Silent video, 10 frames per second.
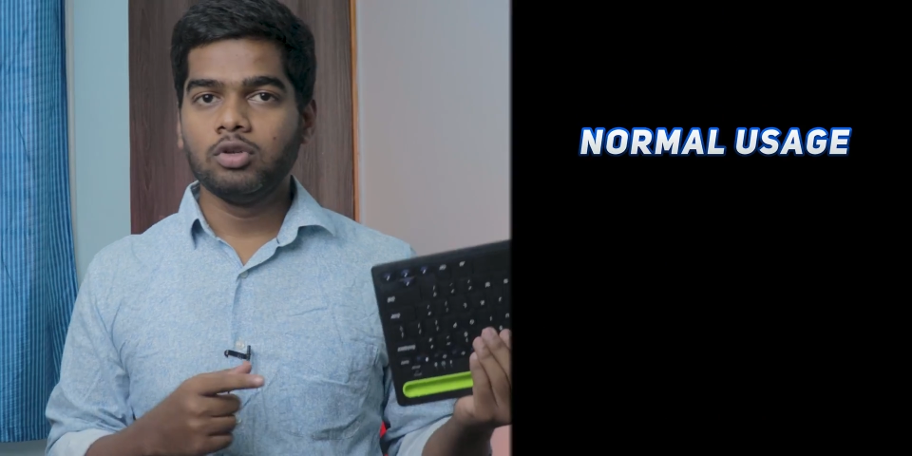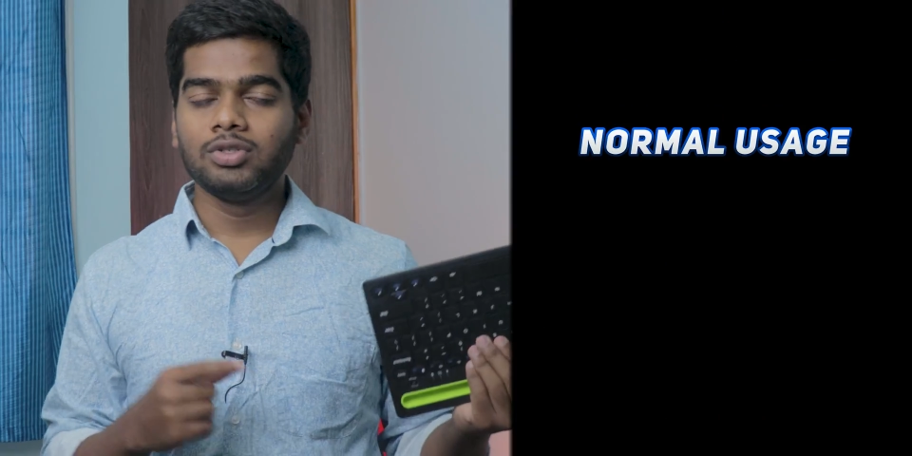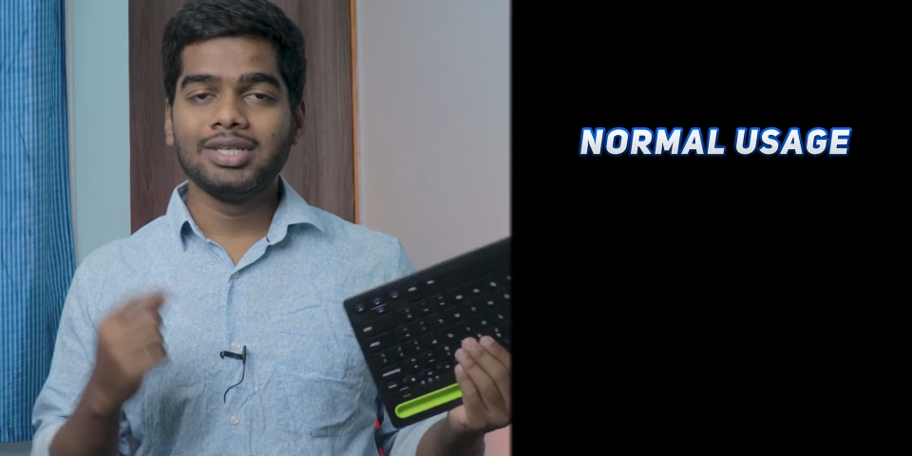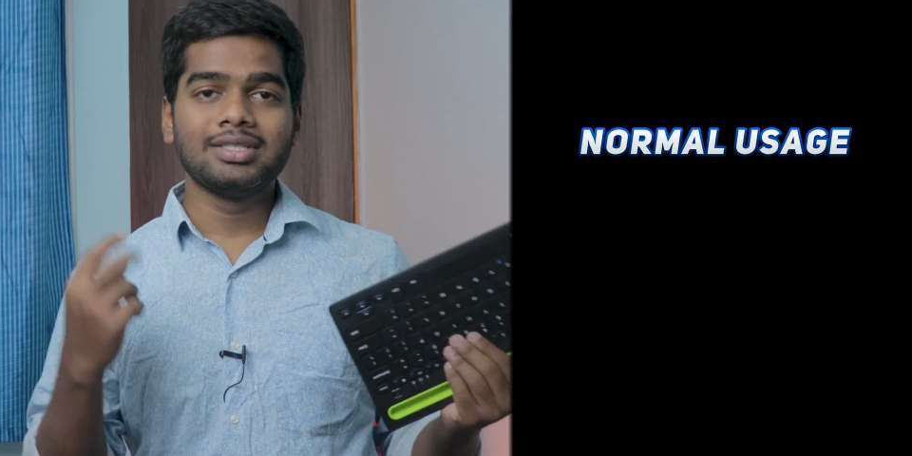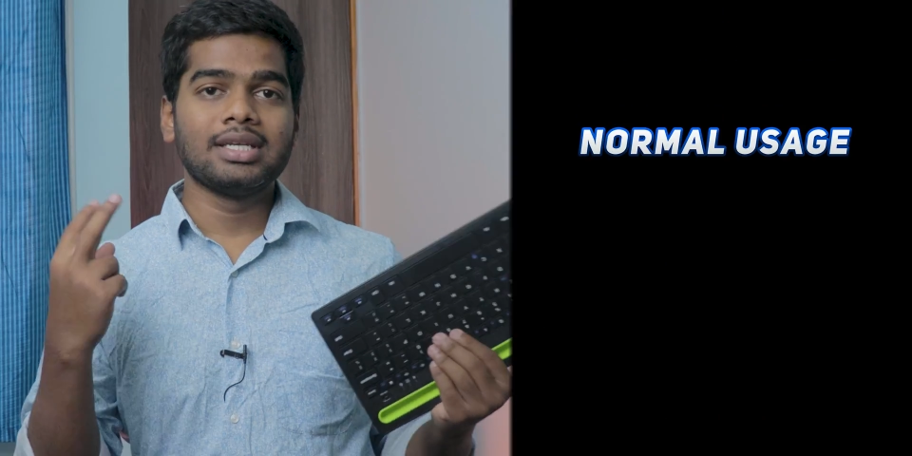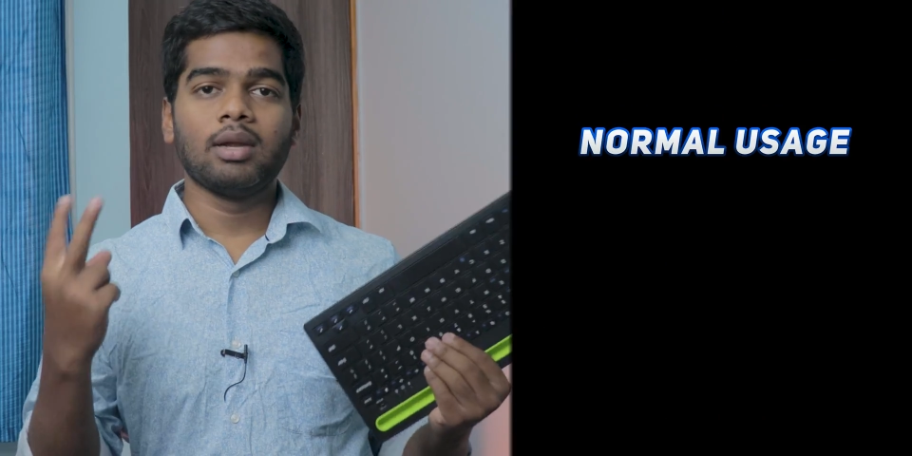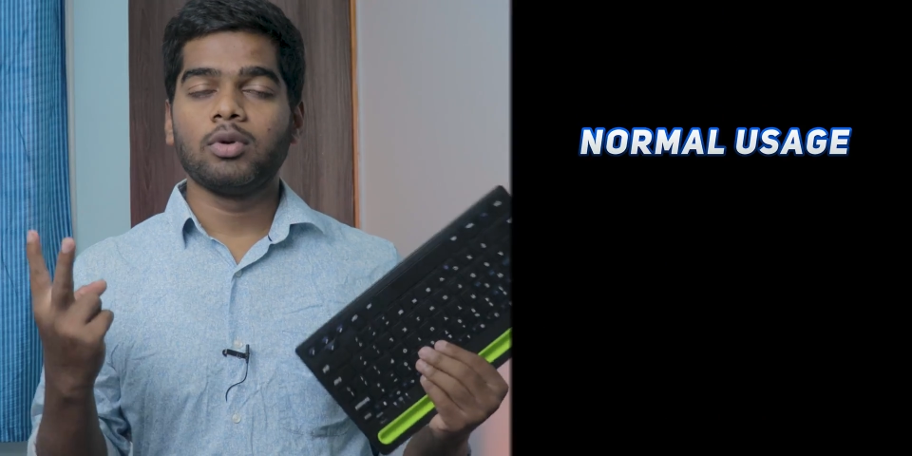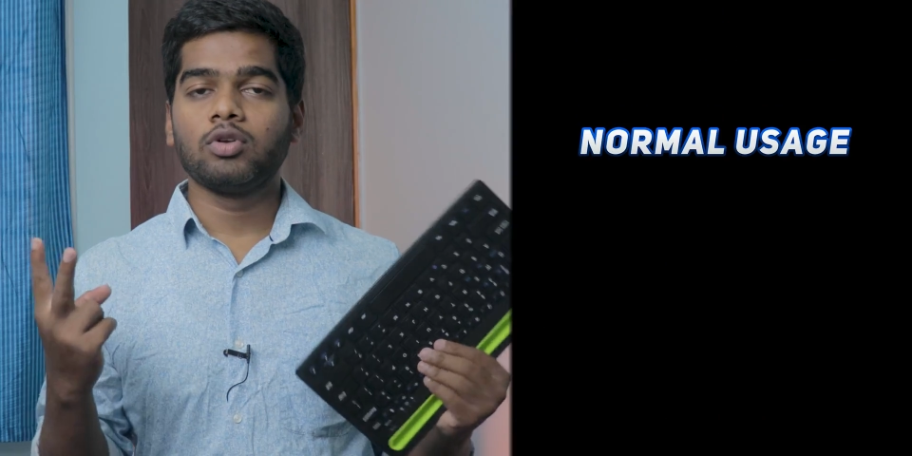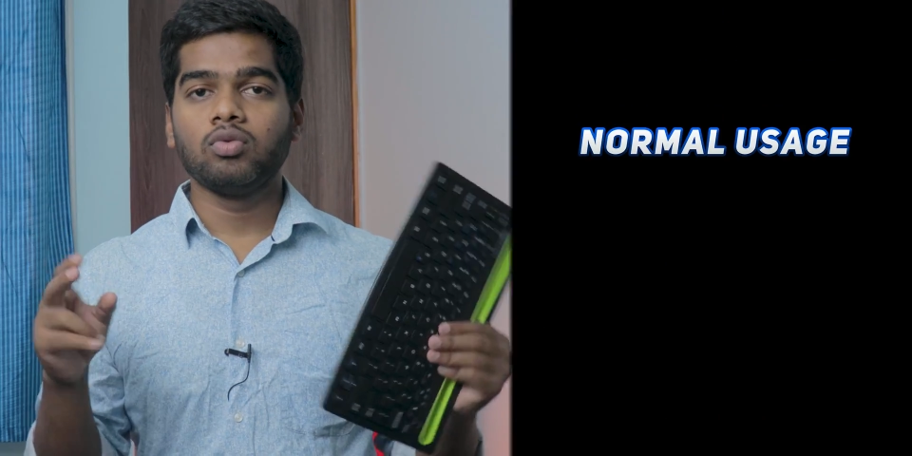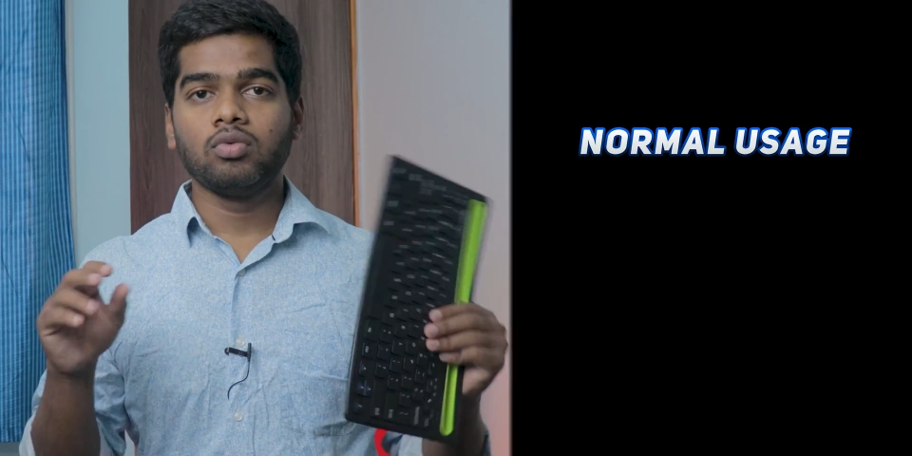usage, number
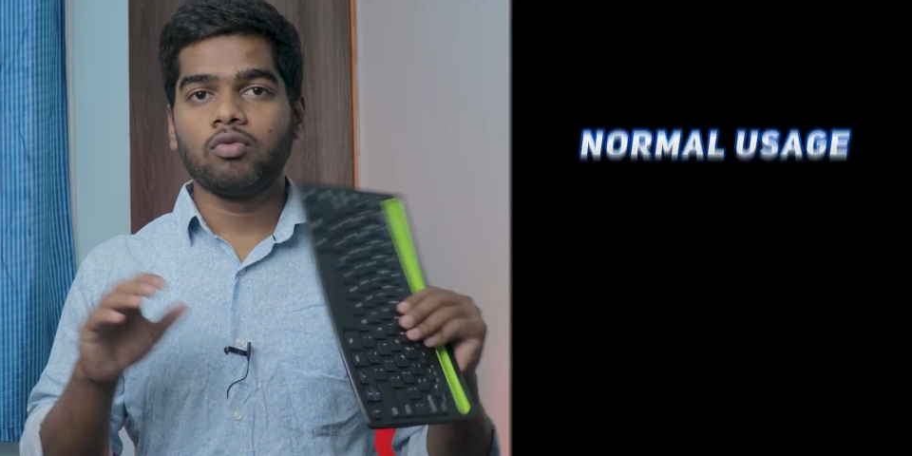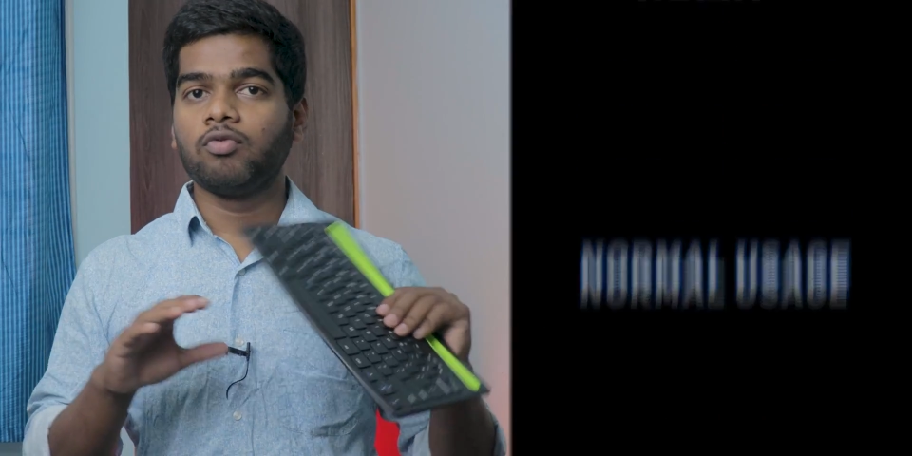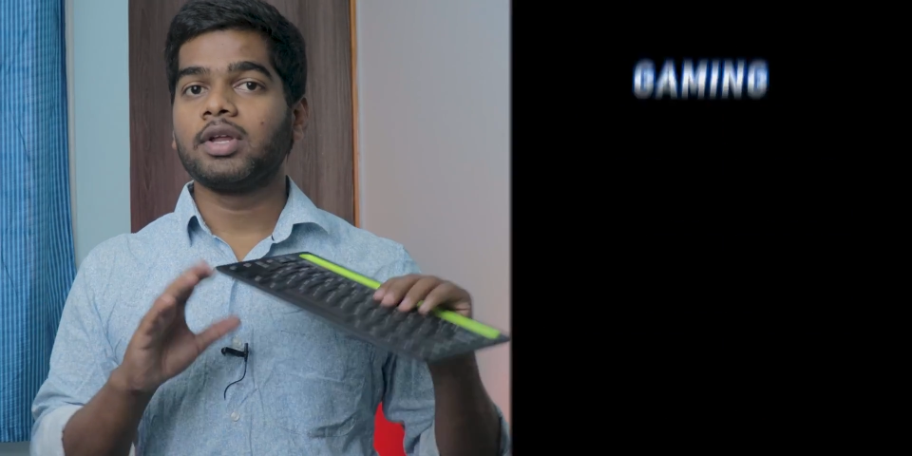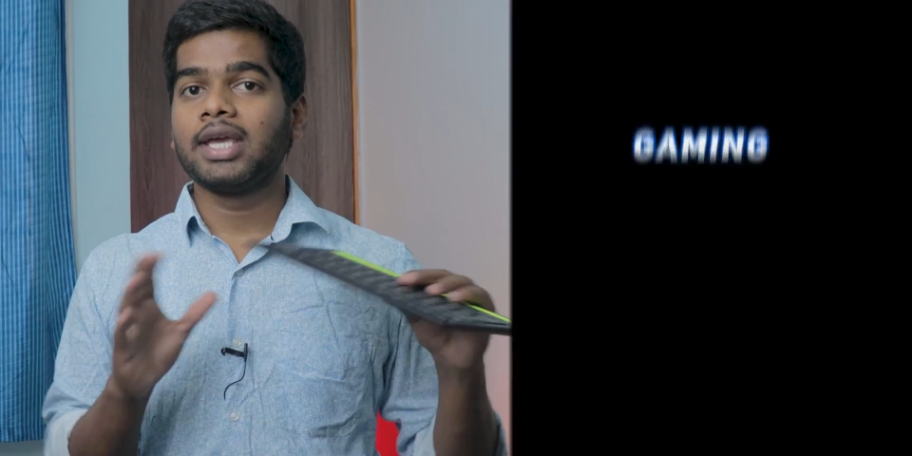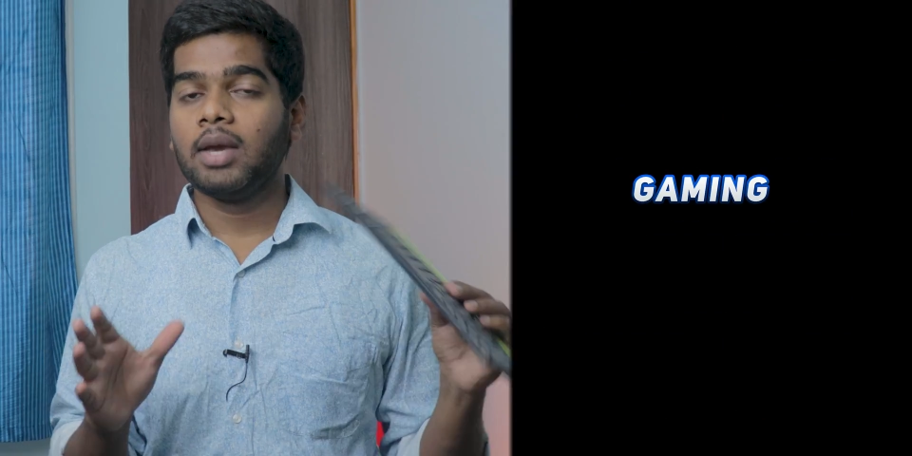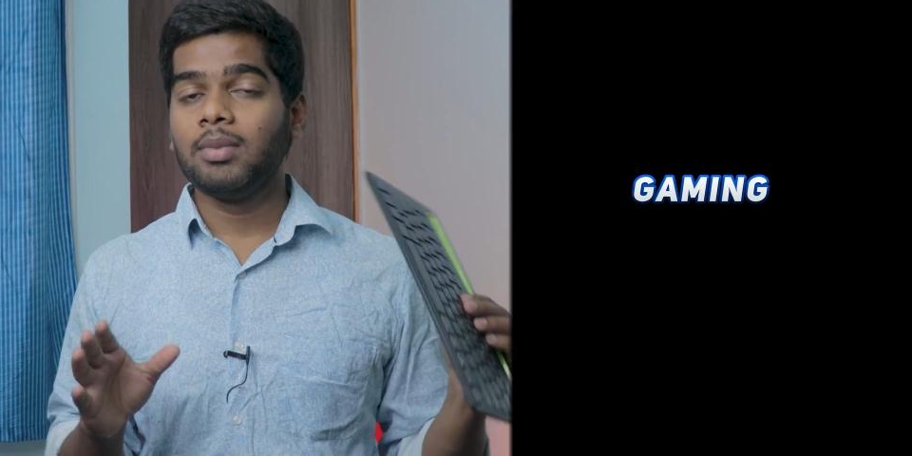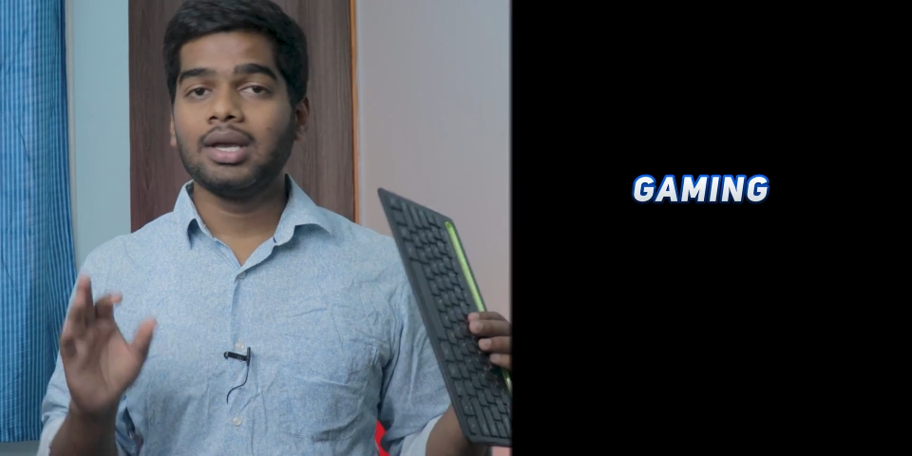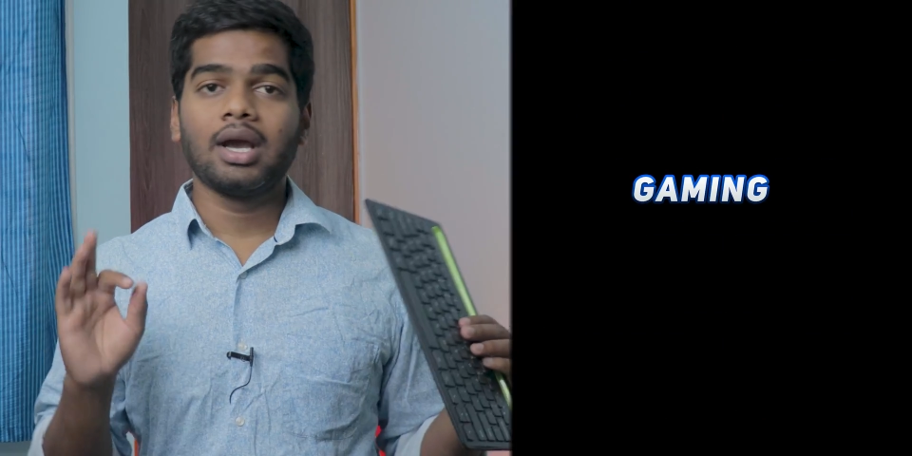two, for gaming,